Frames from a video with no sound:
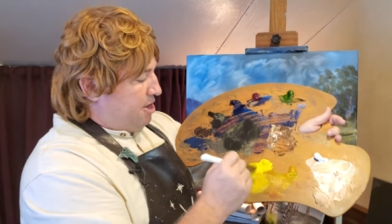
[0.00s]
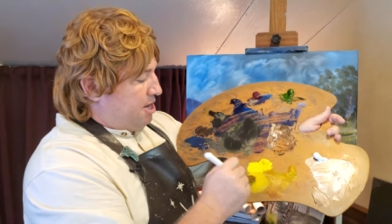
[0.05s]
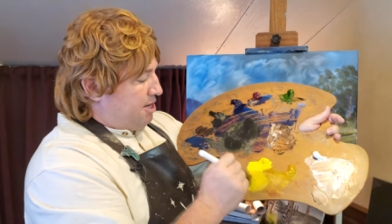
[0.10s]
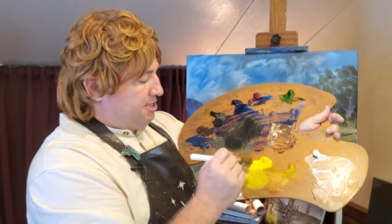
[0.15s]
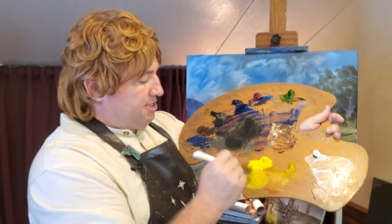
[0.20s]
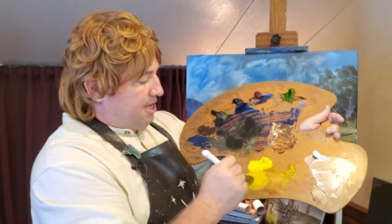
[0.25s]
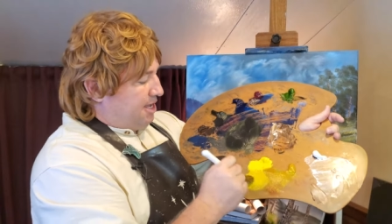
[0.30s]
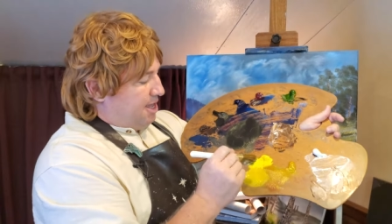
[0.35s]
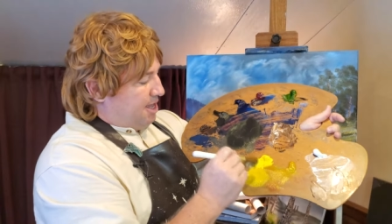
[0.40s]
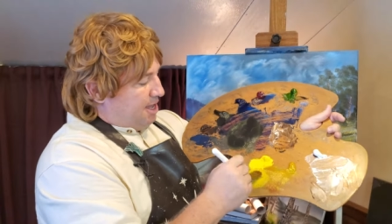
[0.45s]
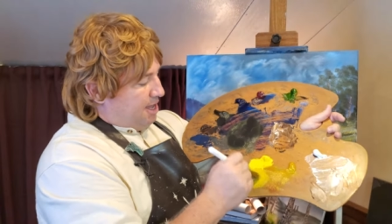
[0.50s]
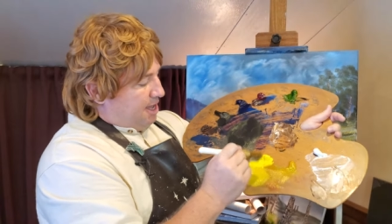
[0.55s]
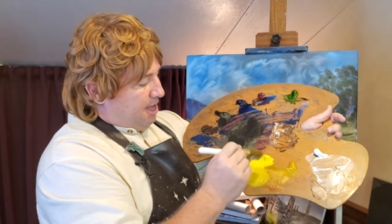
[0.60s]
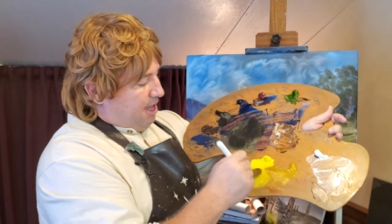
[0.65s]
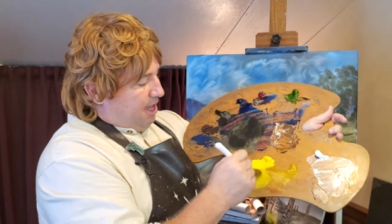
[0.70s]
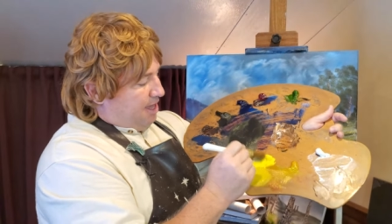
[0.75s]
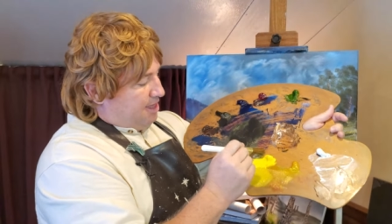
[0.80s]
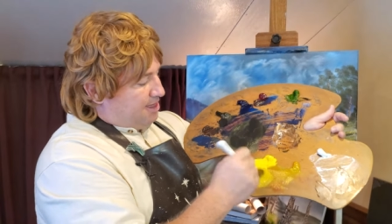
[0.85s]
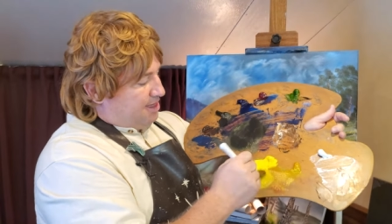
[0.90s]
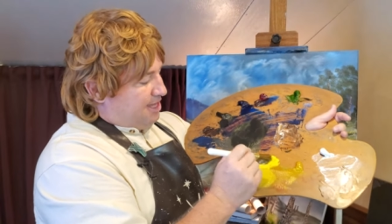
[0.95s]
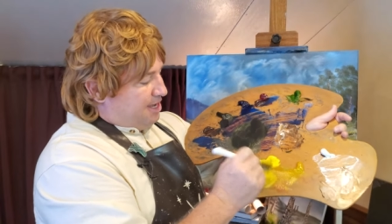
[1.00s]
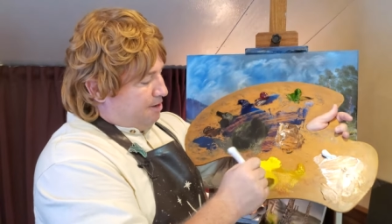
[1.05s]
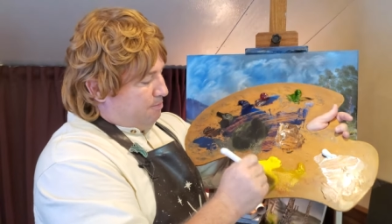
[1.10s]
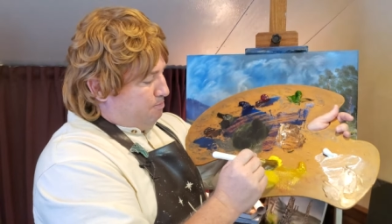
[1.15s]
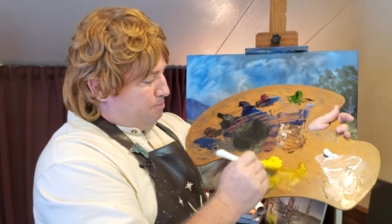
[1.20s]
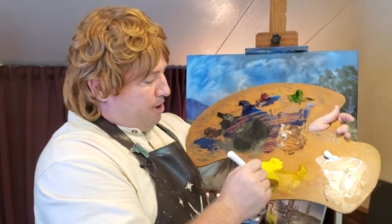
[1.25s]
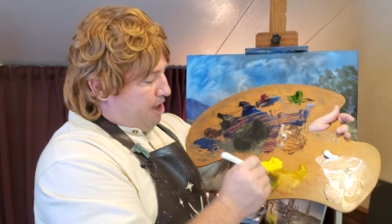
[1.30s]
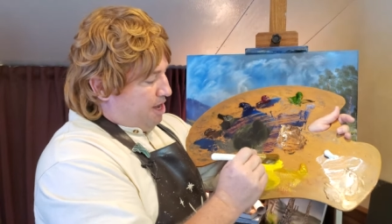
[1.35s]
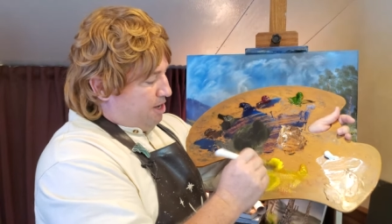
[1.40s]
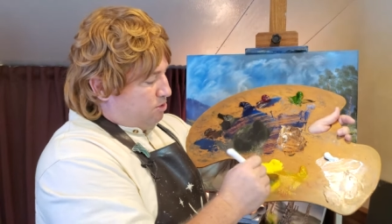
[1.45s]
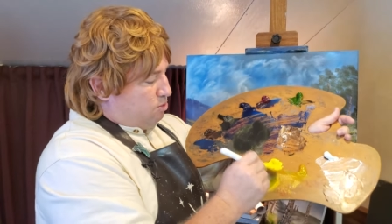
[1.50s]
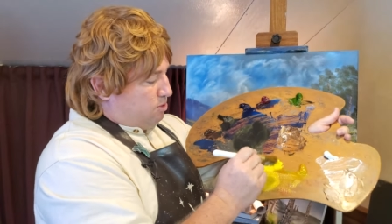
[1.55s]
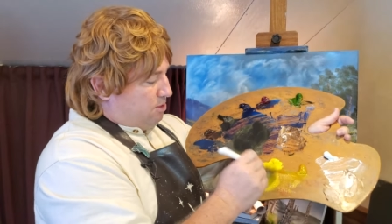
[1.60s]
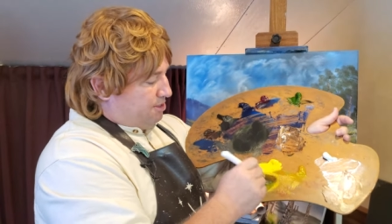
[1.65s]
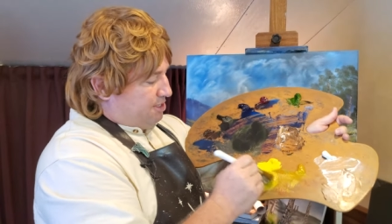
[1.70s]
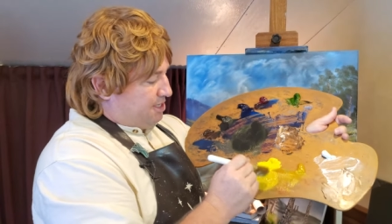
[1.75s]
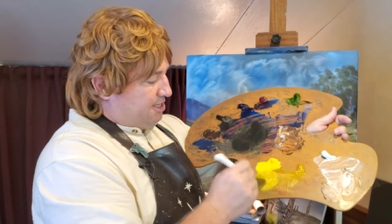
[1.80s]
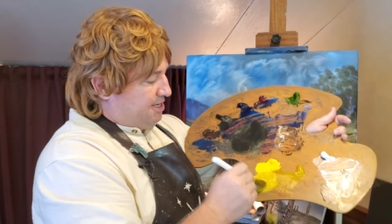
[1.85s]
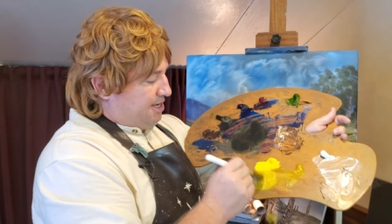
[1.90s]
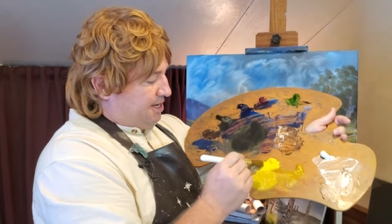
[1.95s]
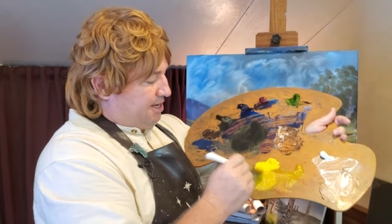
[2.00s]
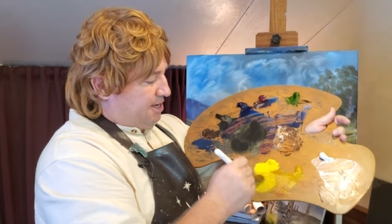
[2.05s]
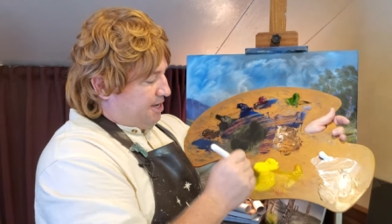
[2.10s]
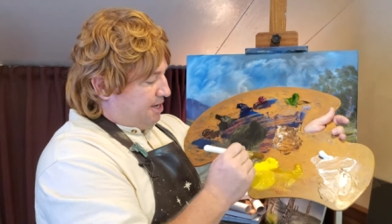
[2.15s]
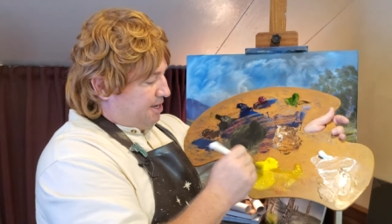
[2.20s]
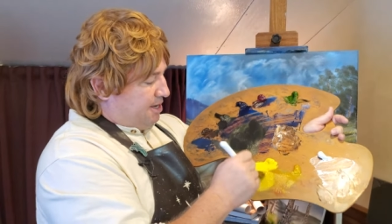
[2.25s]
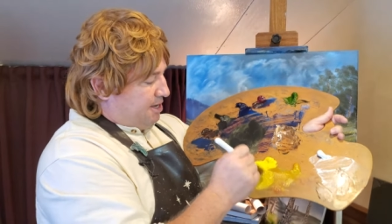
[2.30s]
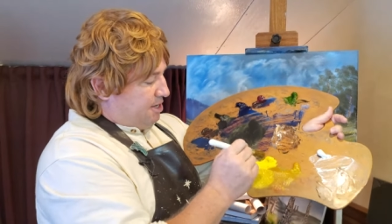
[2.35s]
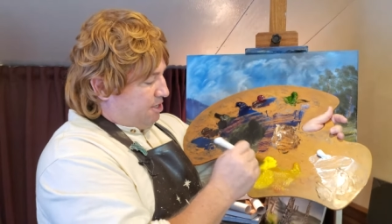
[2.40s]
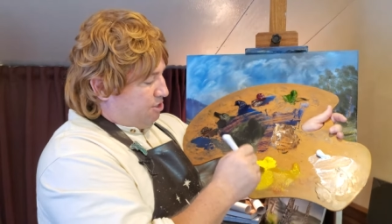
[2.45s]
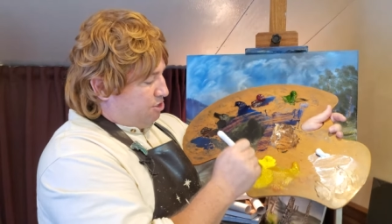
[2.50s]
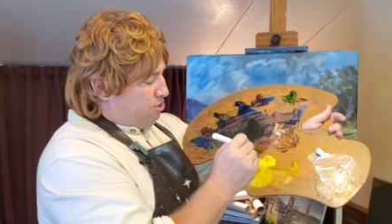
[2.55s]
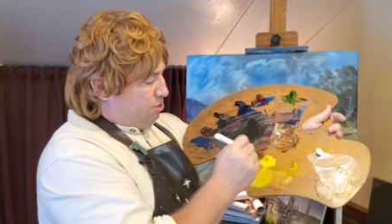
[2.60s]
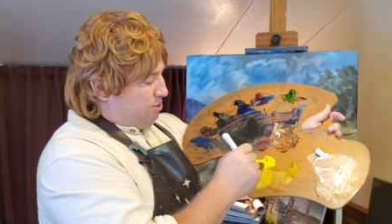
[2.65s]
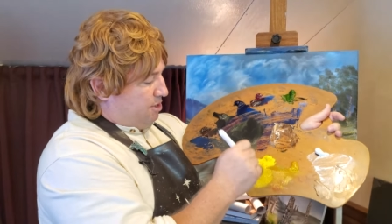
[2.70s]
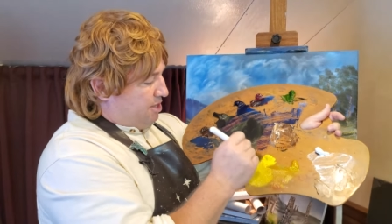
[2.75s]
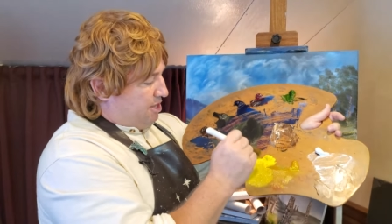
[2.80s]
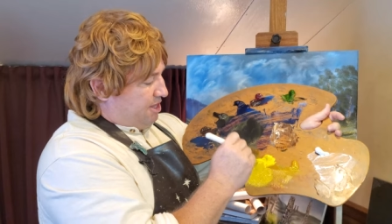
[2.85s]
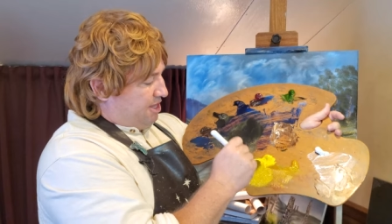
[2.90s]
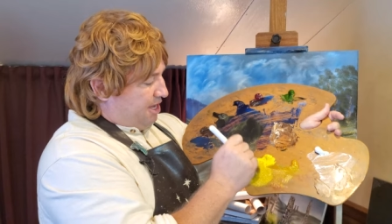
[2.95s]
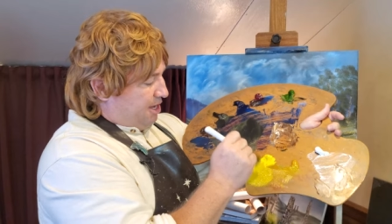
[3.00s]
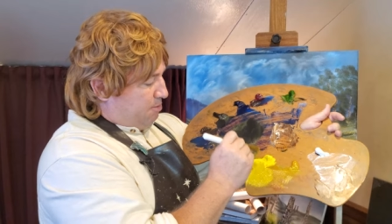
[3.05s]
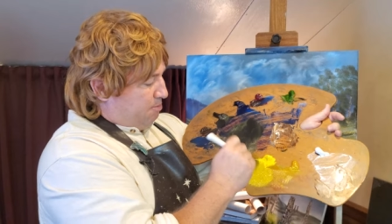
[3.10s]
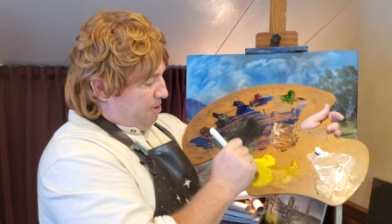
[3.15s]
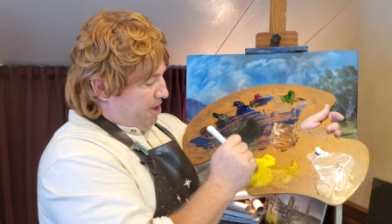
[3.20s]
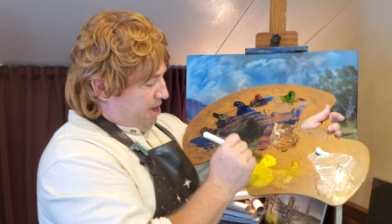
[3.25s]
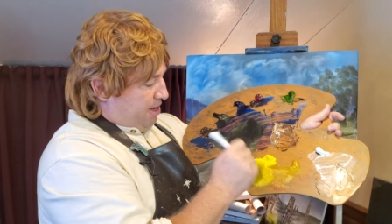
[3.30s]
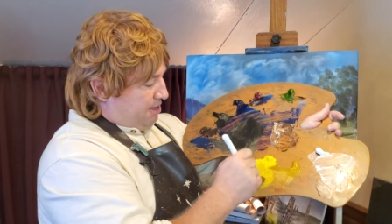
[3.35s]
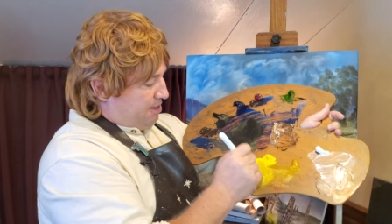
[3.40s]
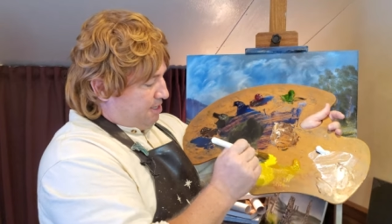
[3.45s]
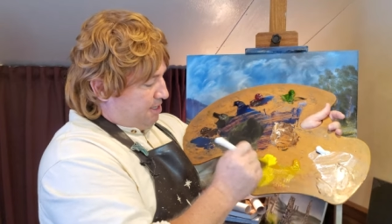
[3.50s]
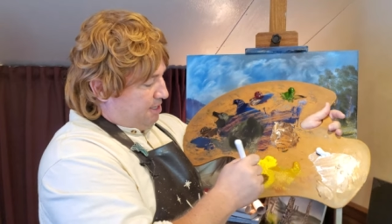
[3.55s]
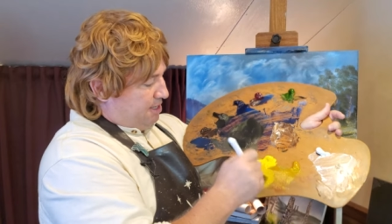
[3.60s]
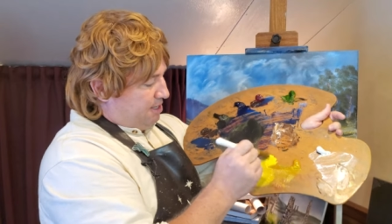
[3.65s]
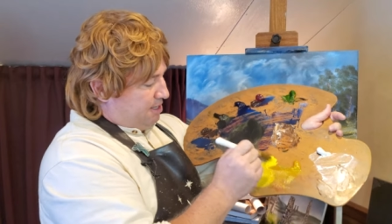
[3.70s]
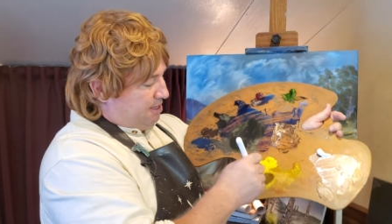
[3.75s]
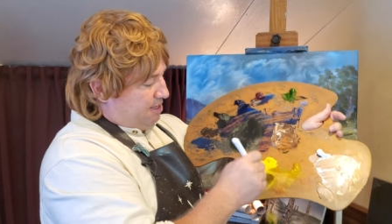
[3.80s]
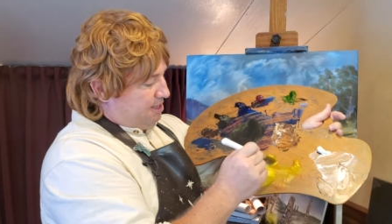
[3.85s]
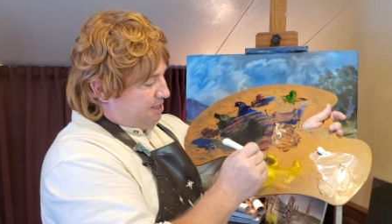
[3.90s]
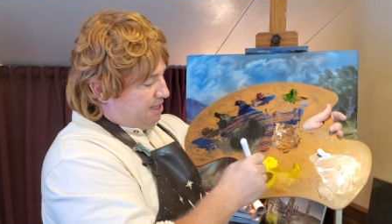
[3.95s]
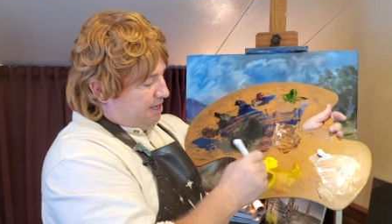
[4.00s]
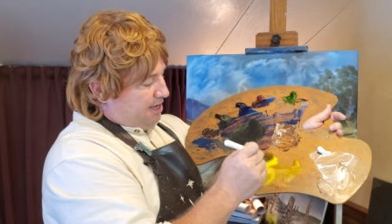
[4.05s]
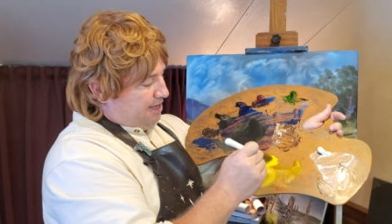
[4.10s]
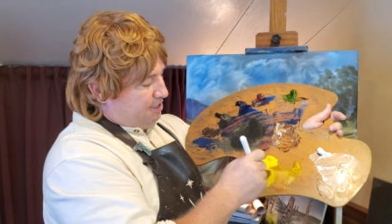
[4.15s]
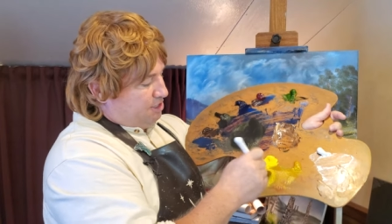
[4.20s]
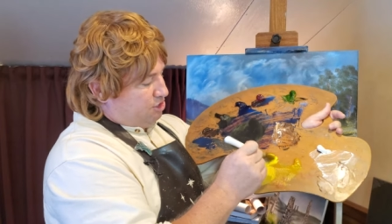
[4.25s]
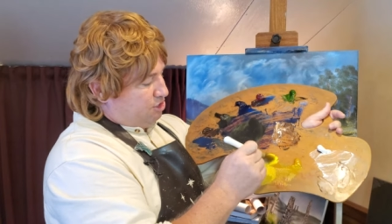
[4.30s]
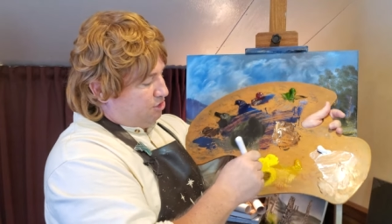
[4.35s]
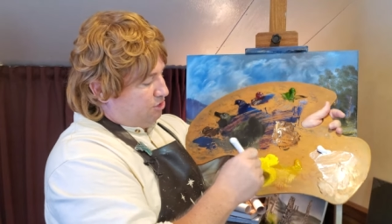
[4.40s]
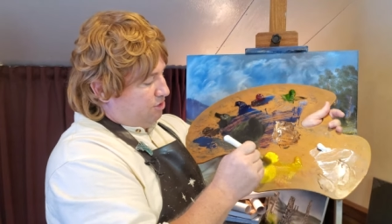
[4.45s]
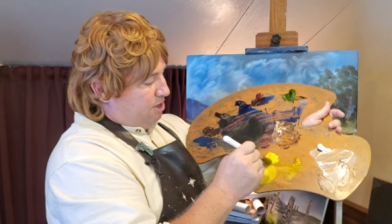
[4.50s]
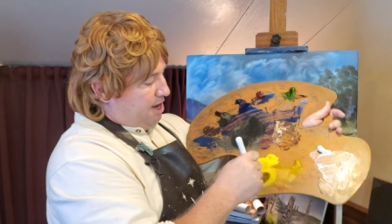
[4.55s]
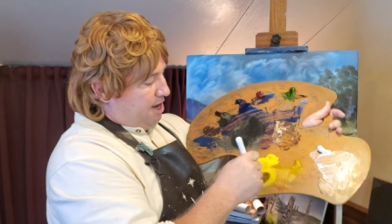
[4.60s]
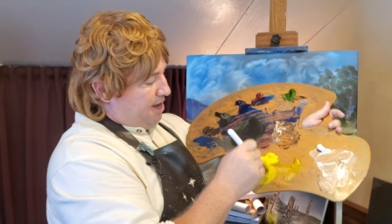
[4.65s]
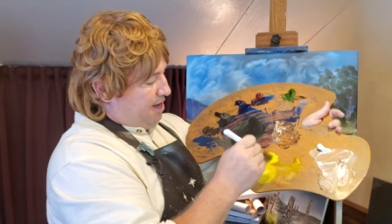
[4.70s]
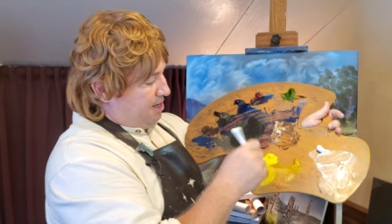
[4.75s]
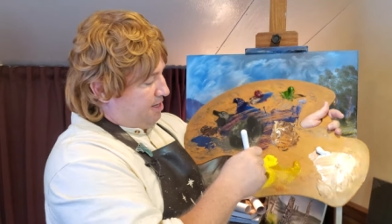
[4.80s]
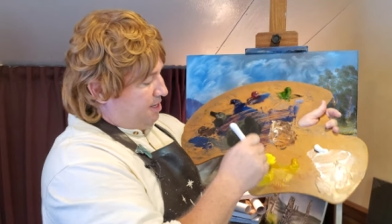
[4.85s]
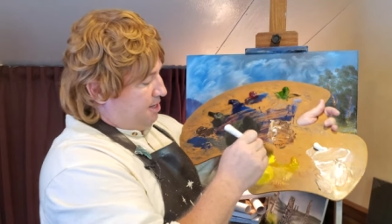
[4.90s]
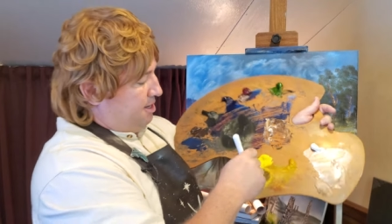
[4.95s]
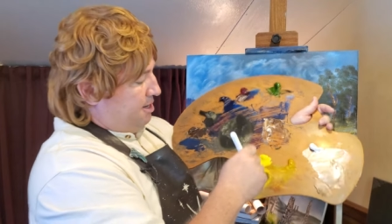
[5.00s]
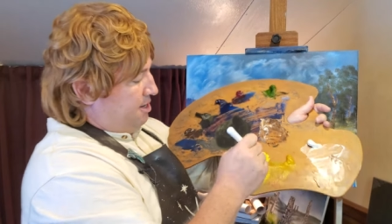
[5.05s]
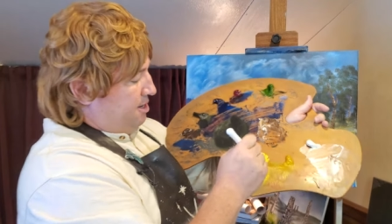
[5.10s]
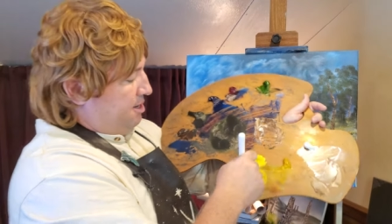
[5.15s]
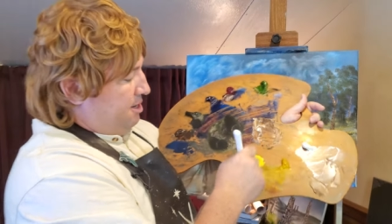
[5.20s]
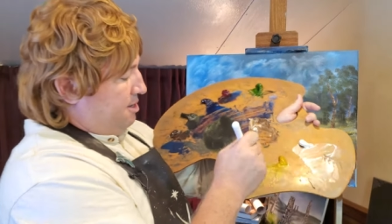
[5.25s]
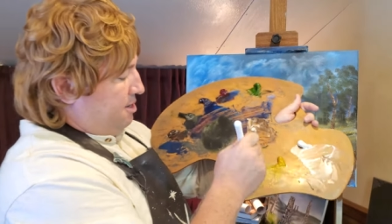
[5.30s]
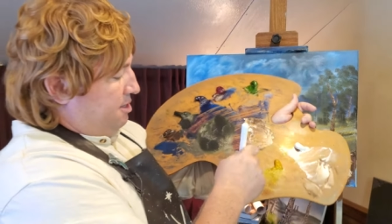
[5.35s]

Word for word: because a, a thin paint will stick to a thick paint. That's right.